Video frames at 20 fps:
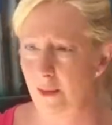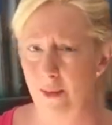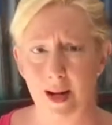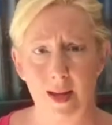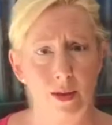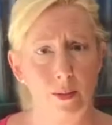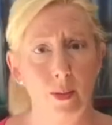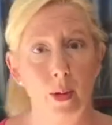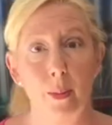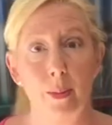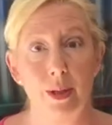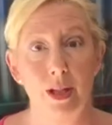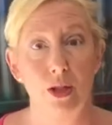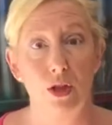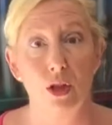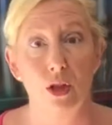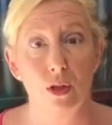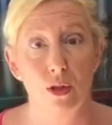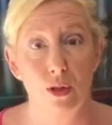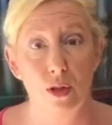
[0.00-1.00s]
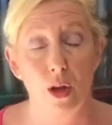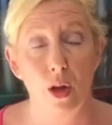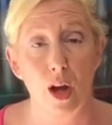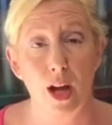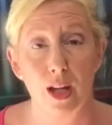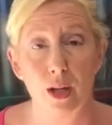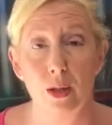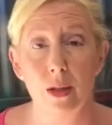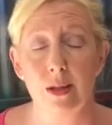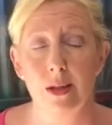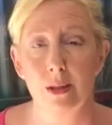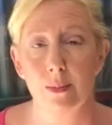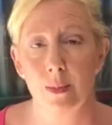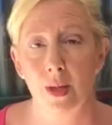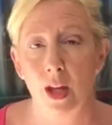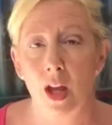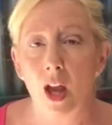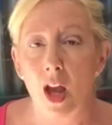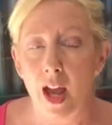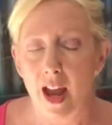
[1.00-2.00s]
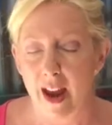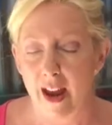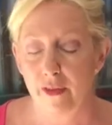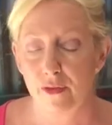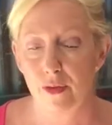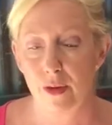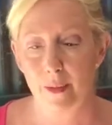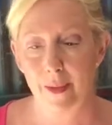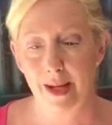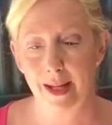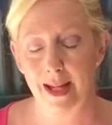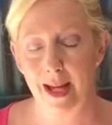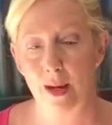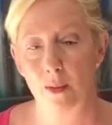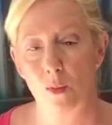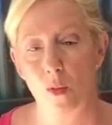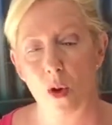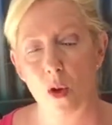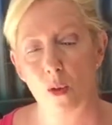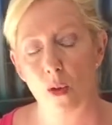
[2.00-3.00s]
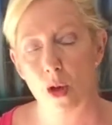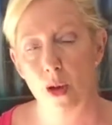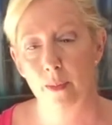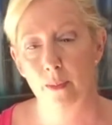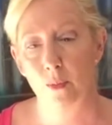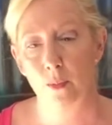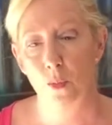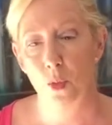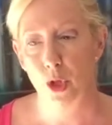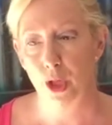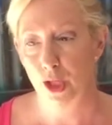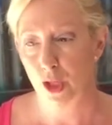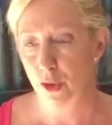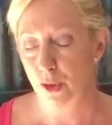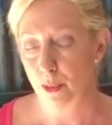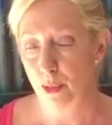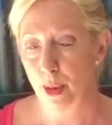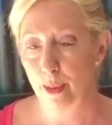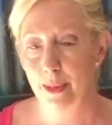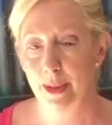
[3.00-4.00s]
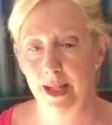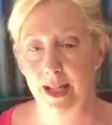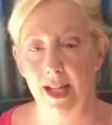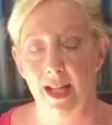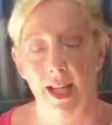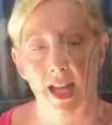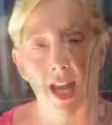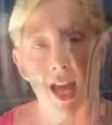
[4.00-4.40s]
around the property too. So I use them every weekend while I'm working on the property.